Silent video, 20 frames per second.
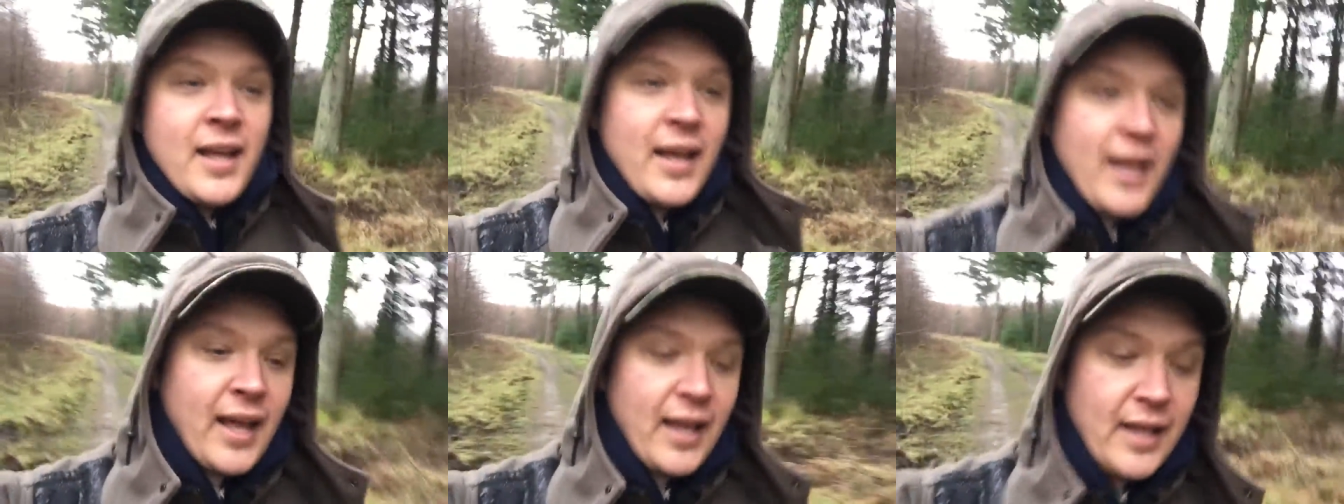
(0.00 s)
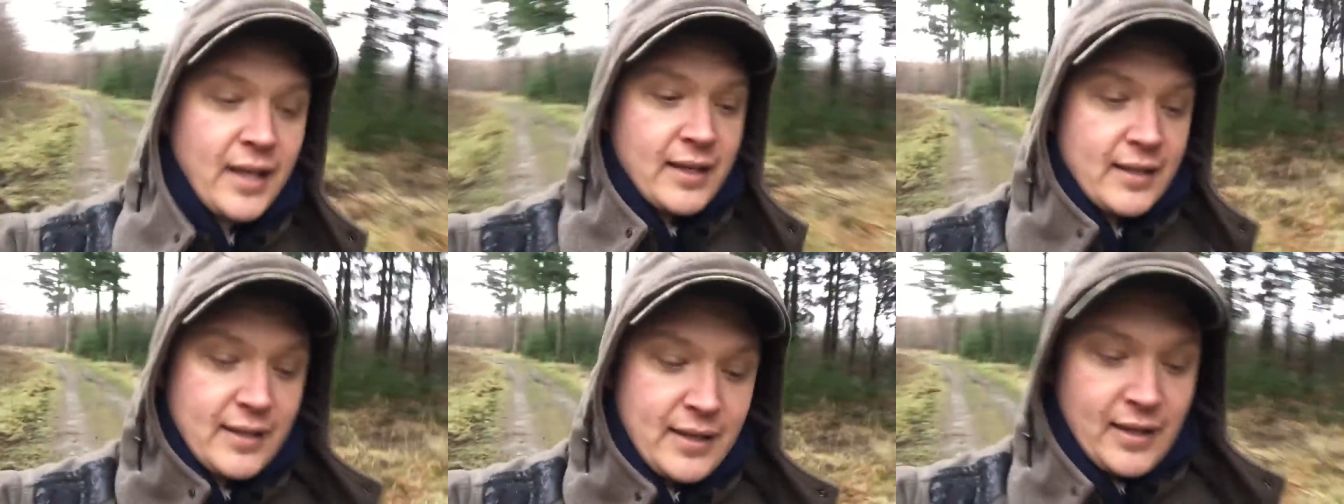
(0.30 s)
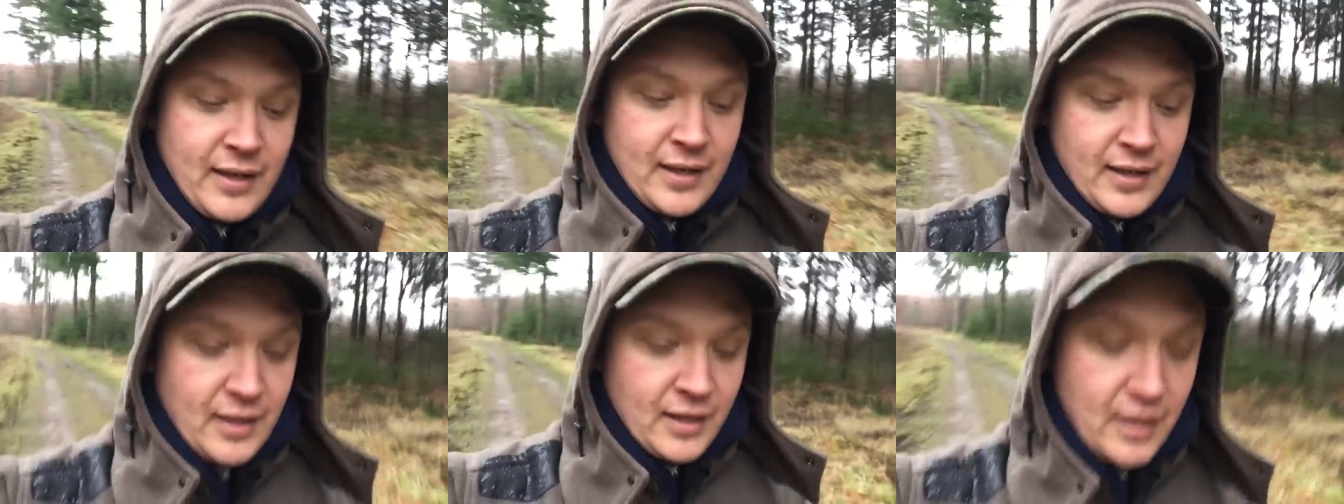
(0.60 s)
and
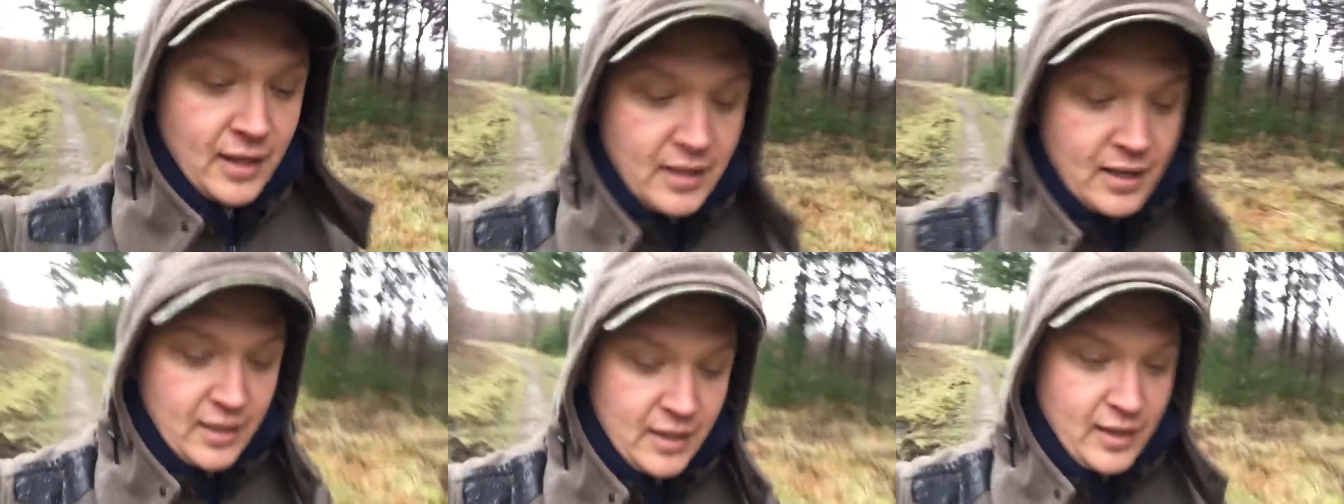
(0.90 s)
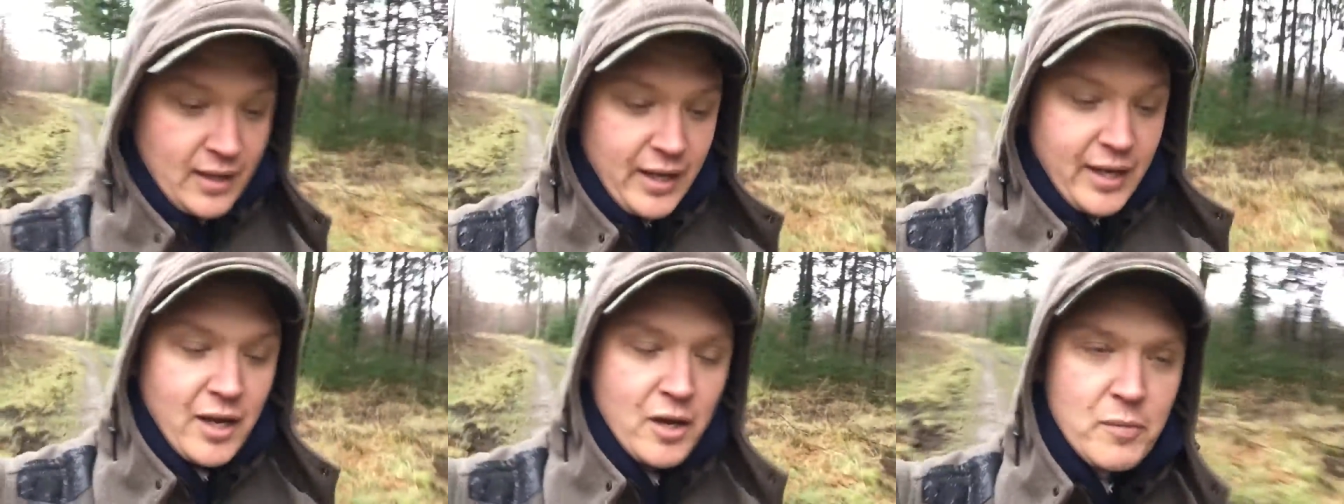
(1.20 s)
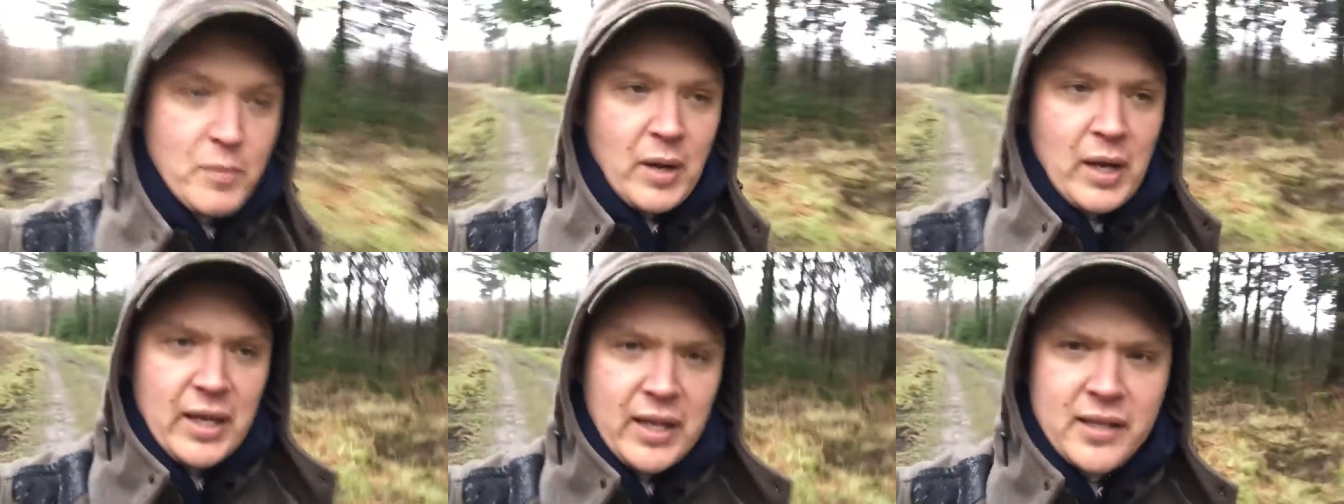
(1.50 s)
uh, they go
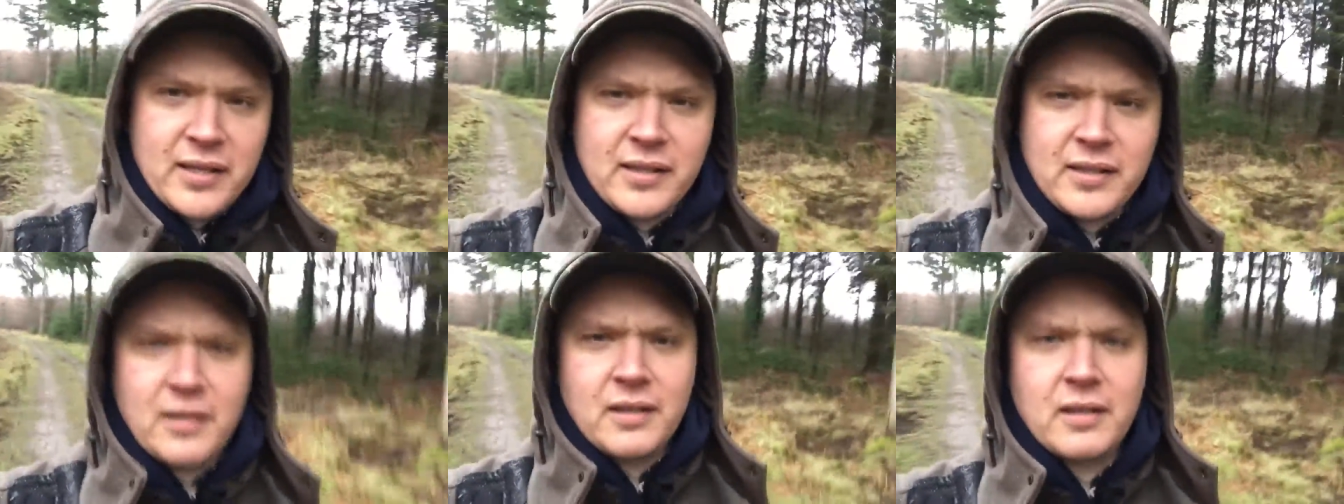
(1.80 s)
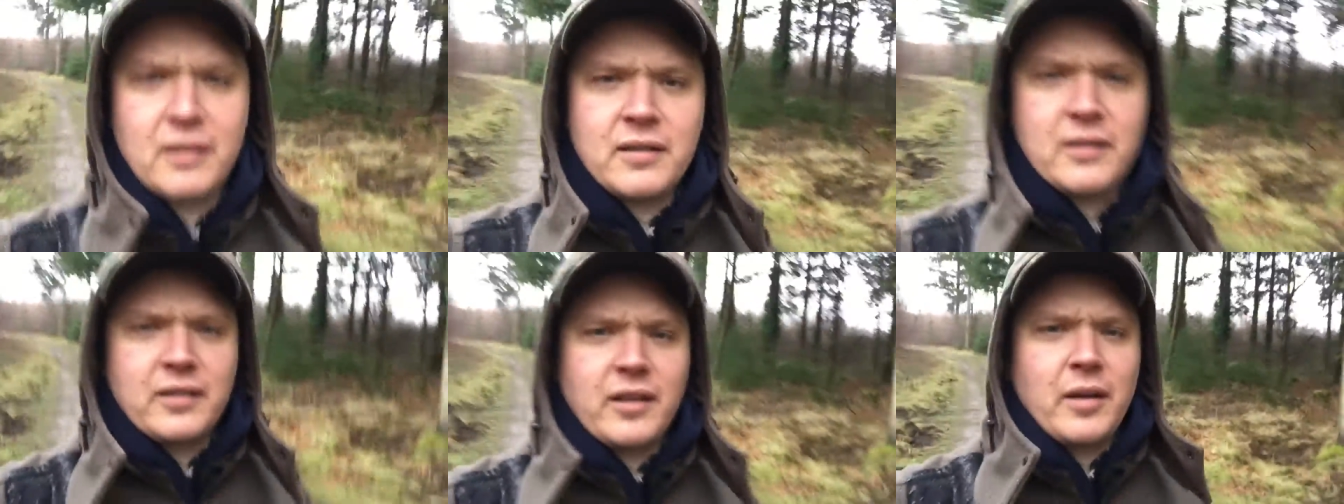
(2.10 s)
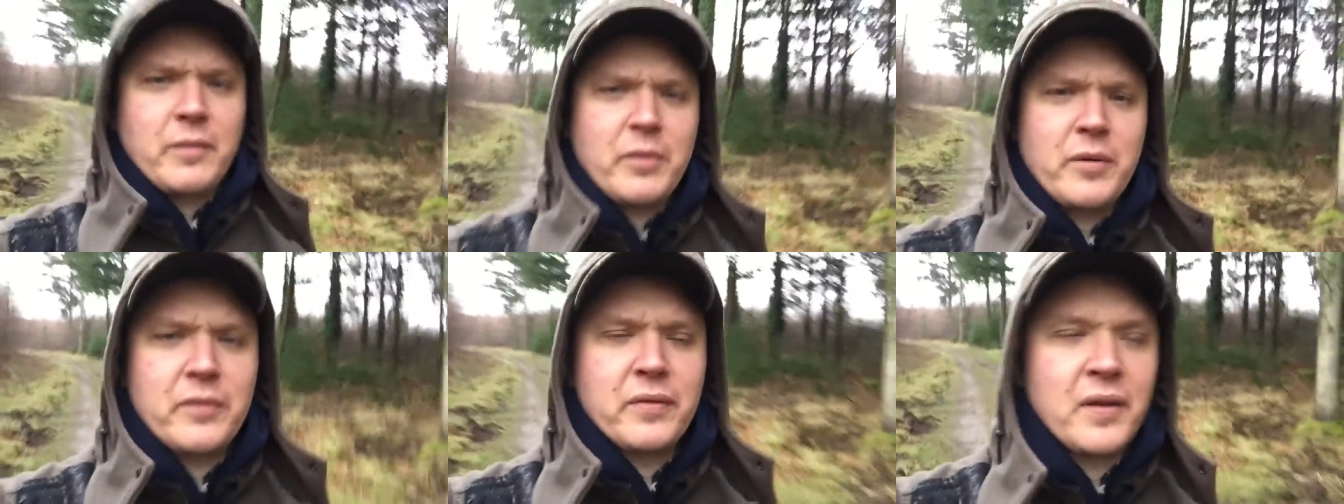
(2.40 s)
by a certain
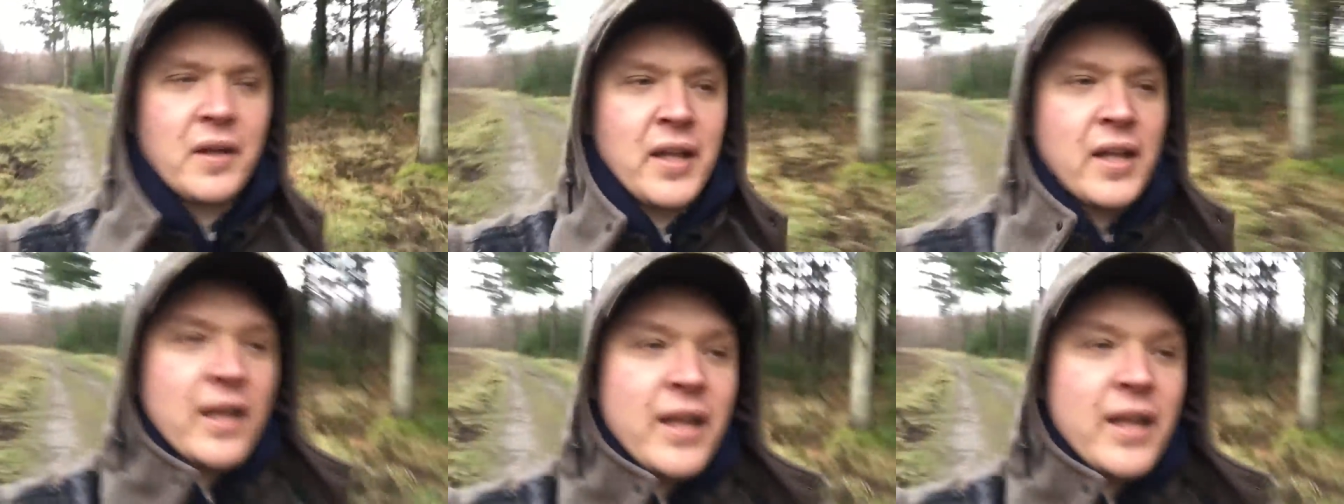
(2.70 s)
type of